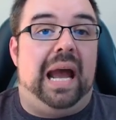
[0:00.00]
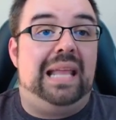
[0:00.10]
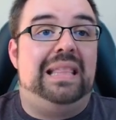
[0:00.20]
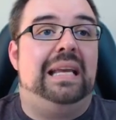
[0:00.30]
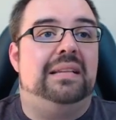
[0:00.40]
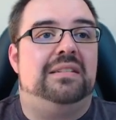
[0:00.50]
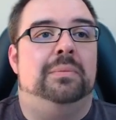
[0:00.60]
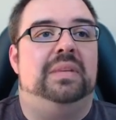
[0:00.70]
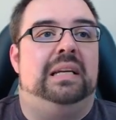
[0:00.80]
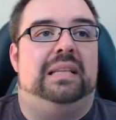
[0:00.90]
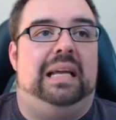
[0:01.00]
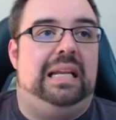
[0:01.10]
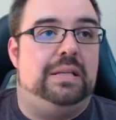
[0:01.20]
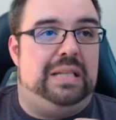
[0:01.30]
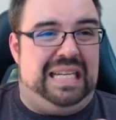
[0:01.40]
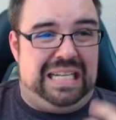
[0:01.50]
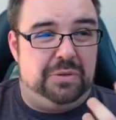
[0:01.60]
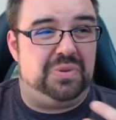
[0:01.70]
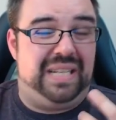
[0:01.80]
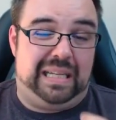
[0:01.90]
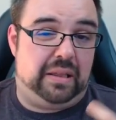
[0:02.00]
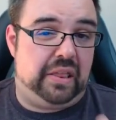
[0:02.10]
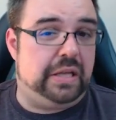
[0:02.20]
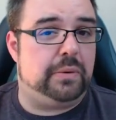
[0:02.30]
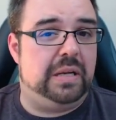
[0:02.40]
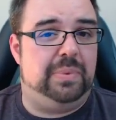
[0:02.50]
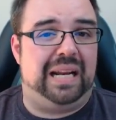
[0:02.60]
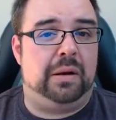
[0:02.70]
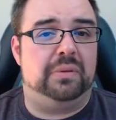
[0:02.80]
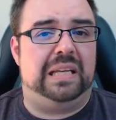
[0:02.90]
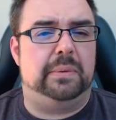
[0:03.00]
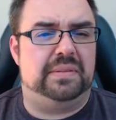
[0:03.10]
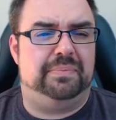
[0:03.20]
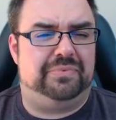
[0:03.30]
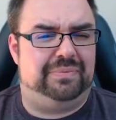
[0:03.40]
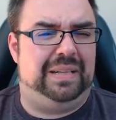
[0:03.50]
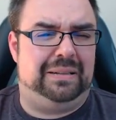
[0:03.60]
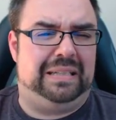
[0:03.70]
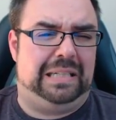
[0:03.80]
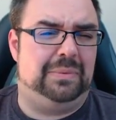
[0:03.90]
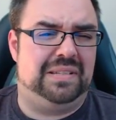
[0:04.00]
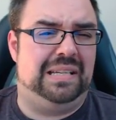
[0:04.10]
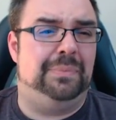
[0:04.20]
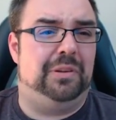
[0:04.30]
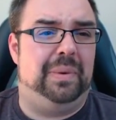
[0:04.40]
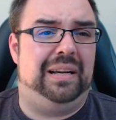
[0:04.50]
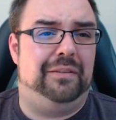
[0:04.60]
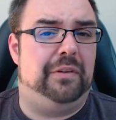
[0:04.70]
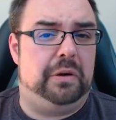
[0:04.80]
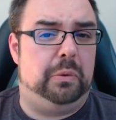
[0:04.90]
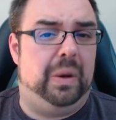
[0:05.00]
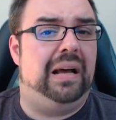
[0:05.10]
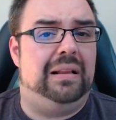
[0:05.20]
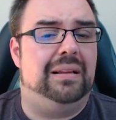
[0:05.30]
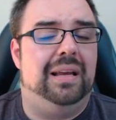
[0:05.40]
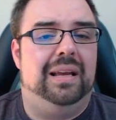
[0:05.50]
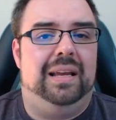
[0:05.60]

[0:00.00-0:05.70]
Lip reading: I think it's something that is interesting in theory, but I don't think it was implemented very well.